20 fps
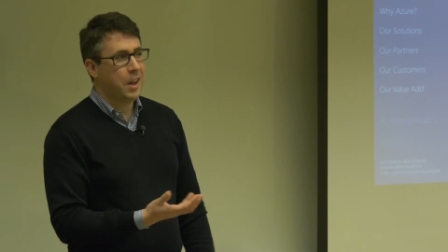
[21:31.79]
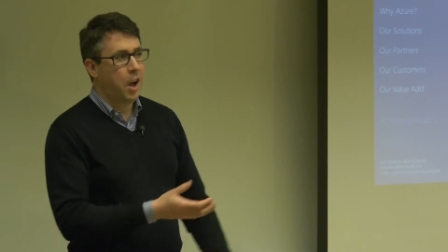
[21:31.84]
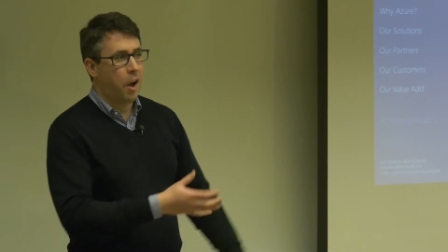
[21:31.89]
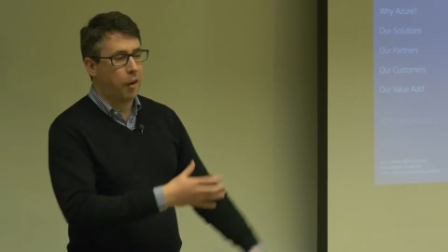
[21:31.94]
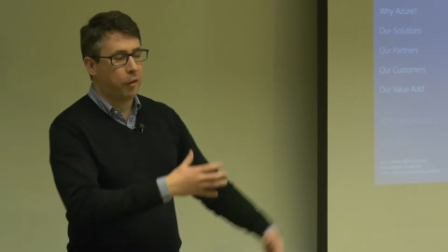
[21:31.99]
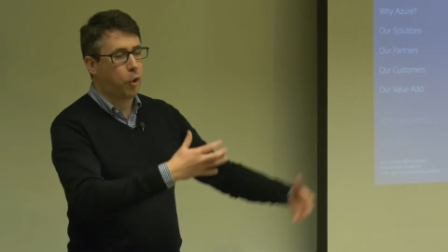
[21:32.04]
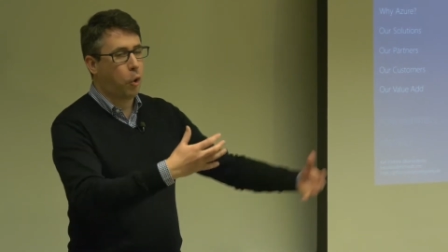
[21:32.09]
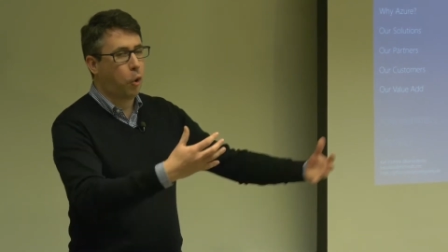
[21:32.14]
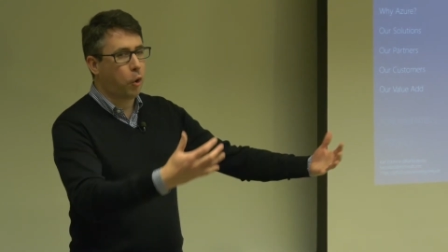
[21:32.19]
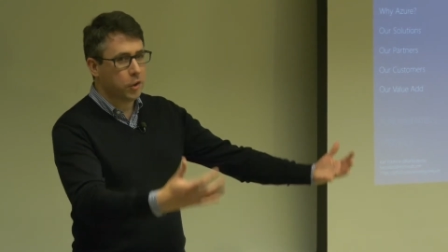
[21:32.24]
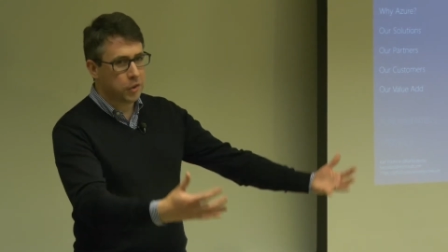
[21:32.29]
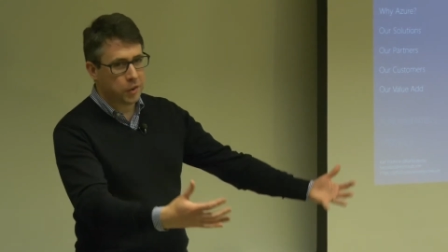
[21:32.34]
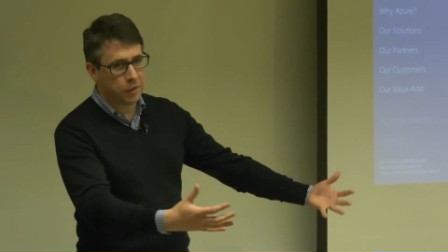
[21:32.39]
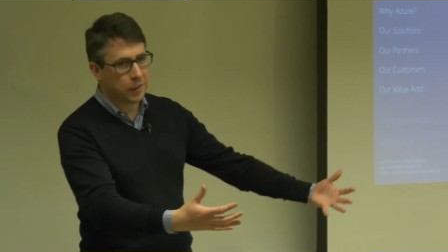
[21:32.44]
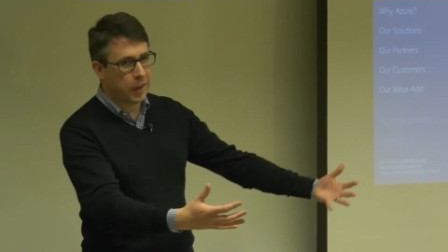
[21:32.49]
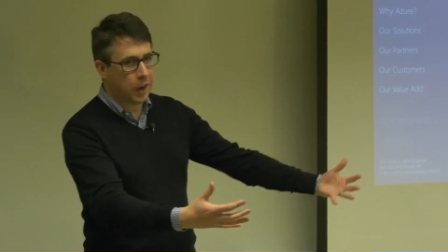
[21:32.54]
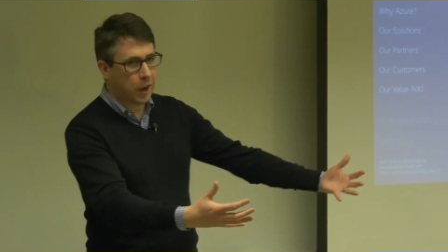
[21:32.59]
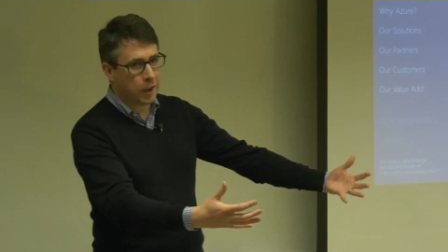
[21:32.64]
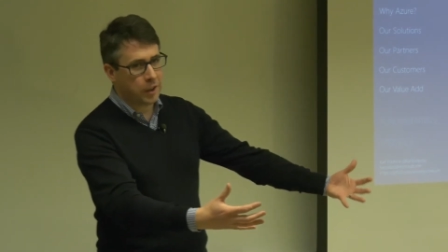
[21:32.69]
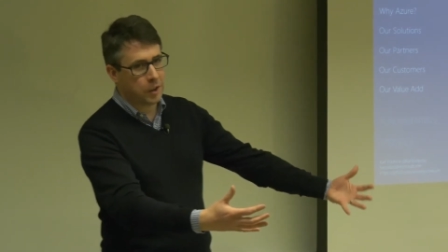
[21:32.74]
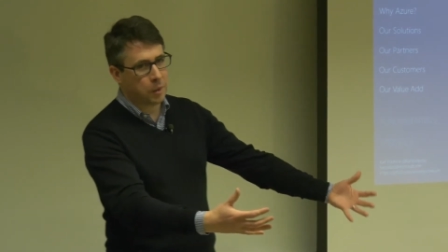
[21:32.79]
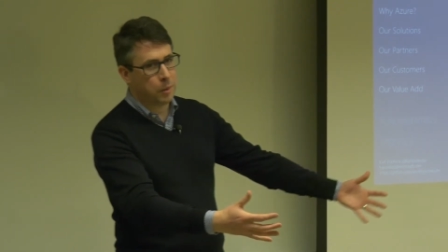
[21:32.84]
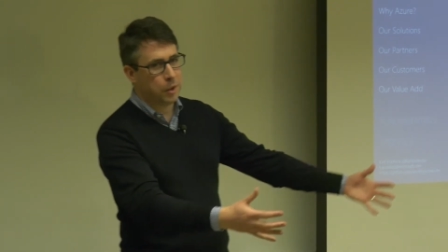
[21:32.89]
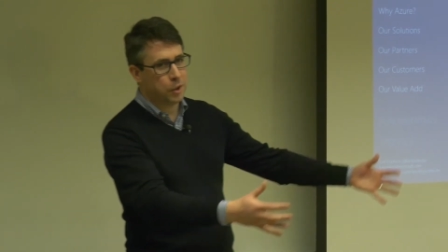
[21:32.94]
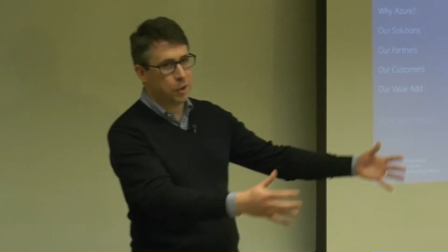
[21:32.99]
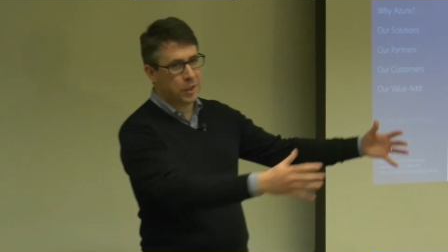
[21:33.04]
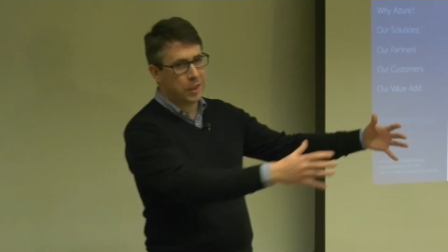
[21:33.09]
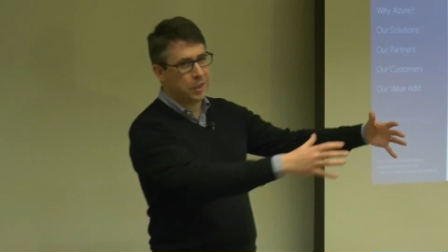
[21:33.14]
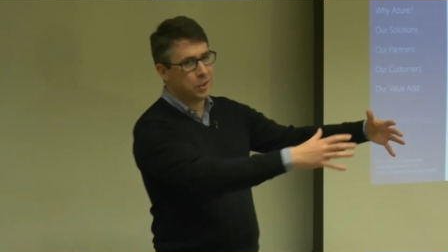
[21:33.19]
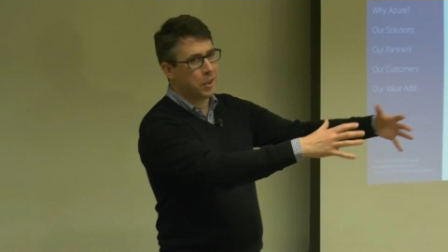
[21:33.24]
Of course, if they like their
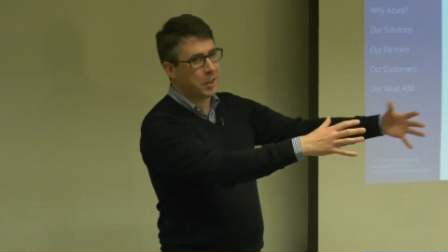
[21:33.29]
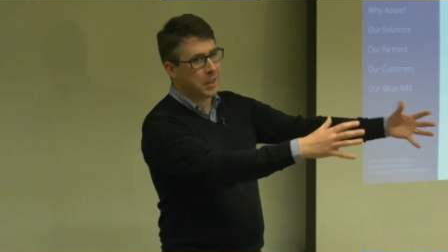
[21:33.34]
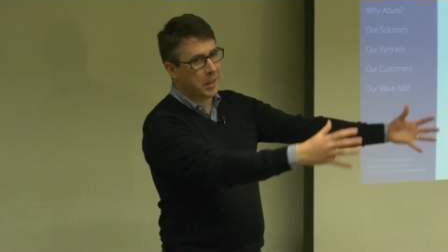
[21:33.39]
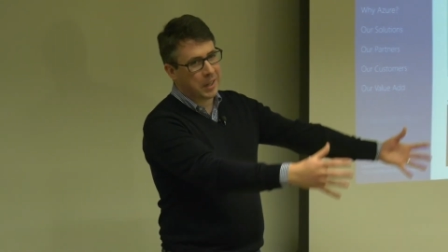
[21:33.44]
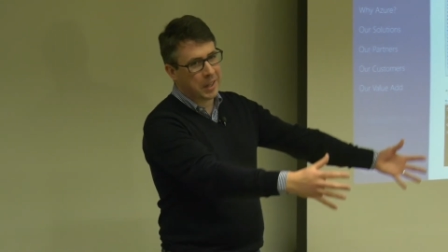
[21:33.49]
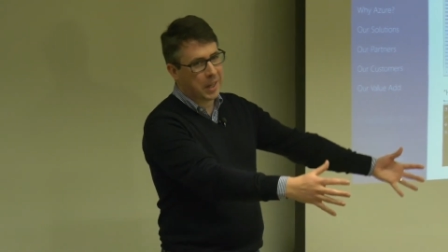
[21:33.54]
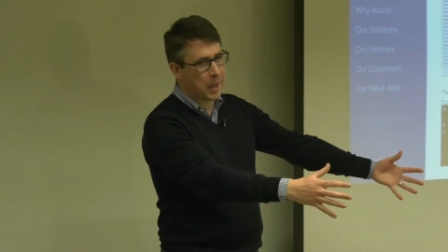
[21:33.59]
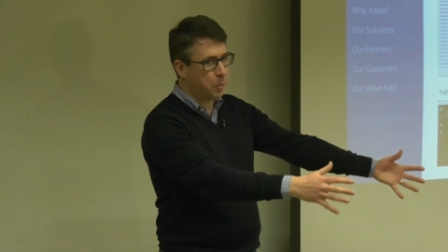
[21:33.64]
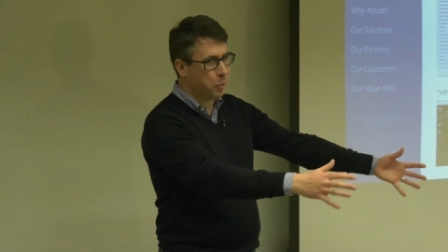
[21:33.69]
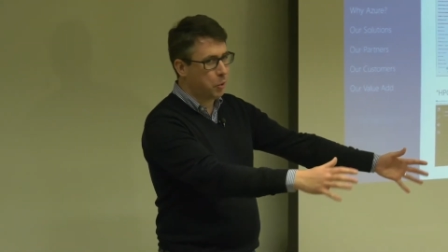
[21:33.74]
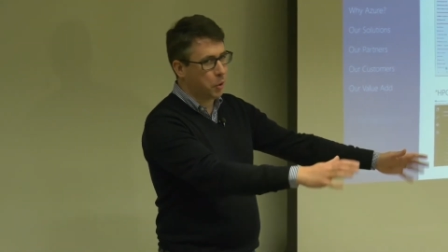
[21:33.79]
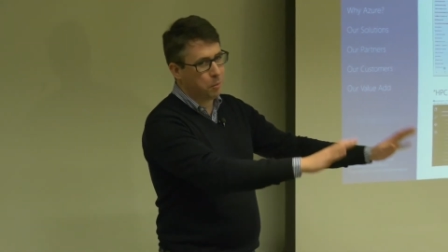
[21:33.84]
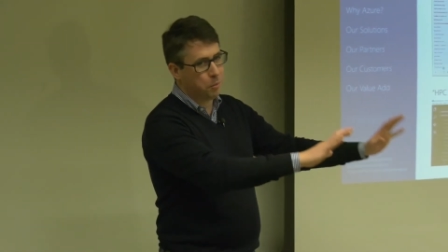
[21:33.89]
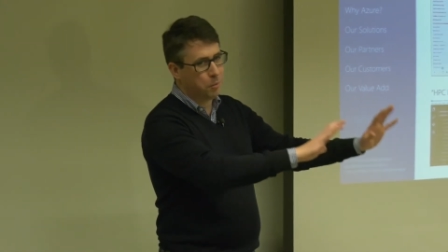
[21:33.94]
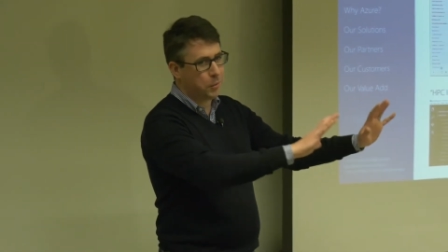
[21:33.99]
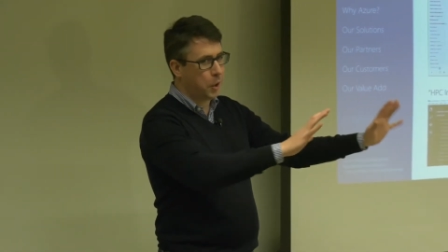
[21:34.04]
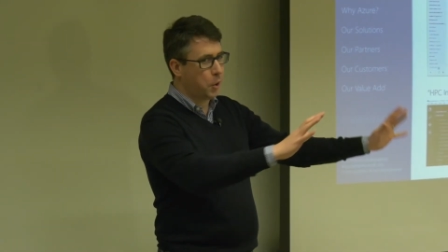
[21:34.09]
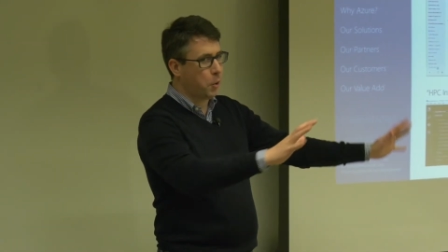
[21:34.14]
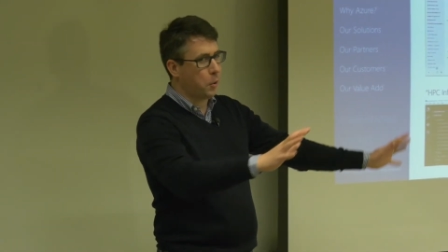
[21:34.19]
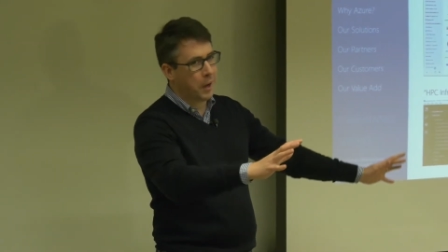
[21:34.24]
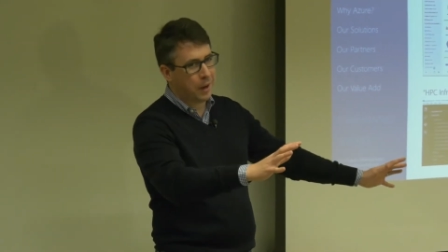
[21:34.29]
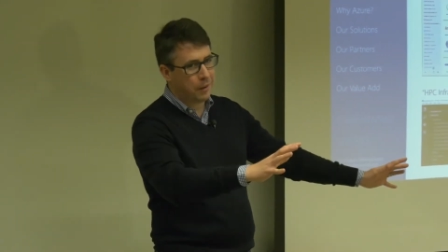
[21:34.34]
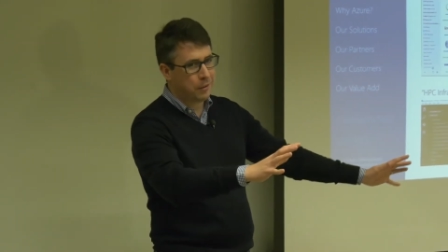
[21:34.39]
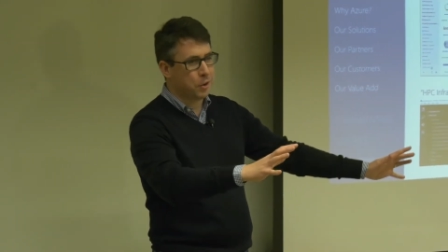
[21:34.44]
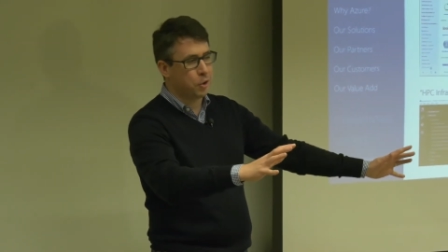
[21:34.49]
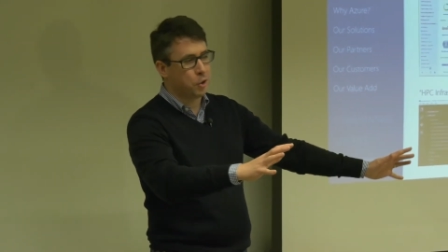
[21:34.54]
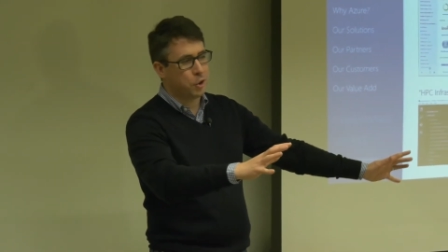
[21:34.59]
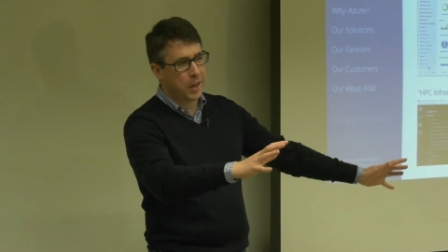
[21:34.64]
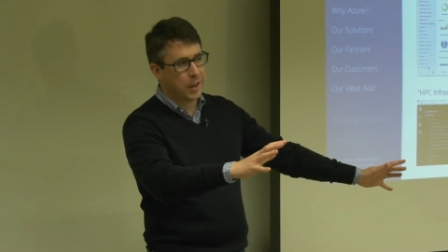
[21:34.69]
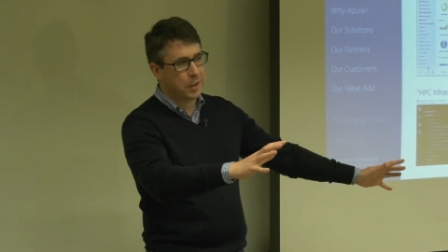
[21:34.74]
machines, they can keep them. They don't have
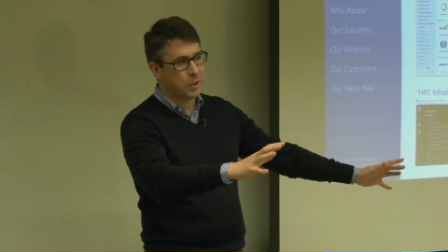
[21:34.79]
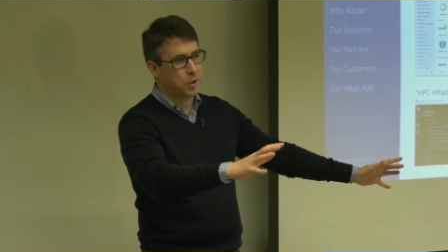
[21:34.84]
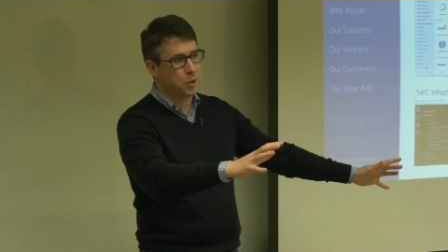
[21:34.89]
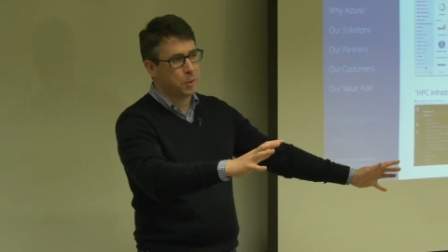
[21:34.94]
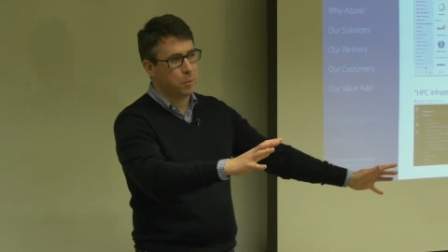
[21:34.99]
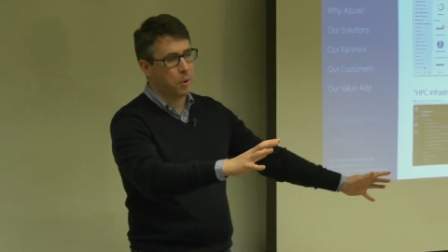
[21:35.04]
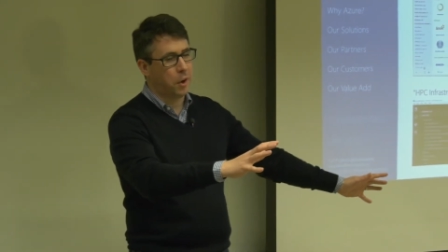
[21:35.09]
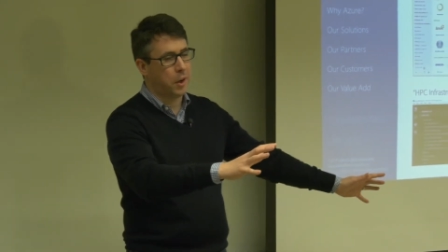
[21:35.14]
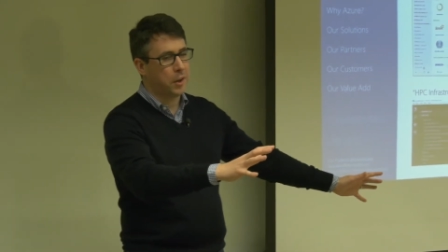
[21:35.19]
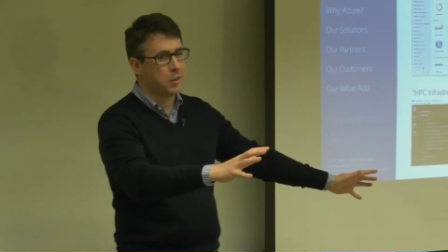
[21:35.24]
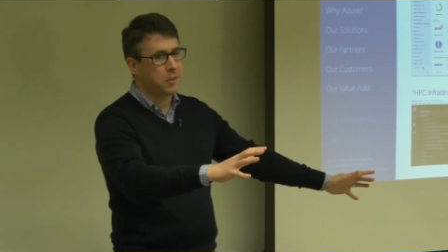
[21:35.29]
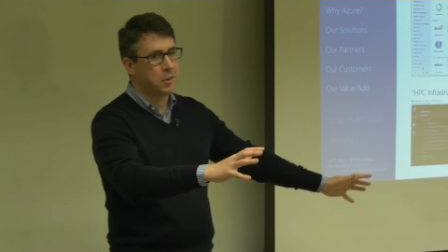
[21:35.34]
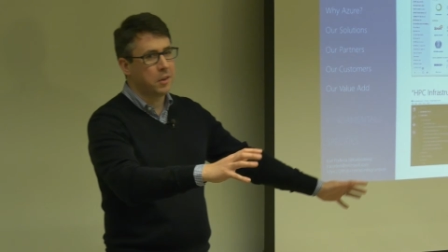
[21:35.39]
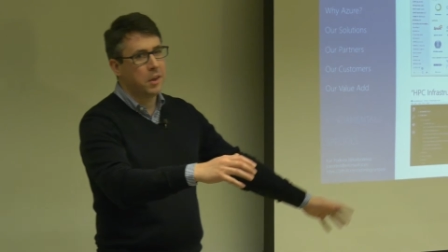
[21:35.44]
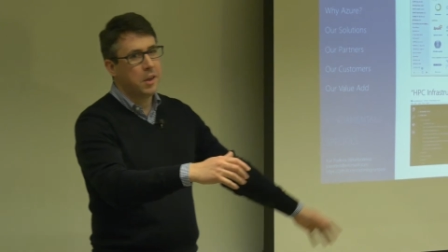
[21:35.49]
to change them, right?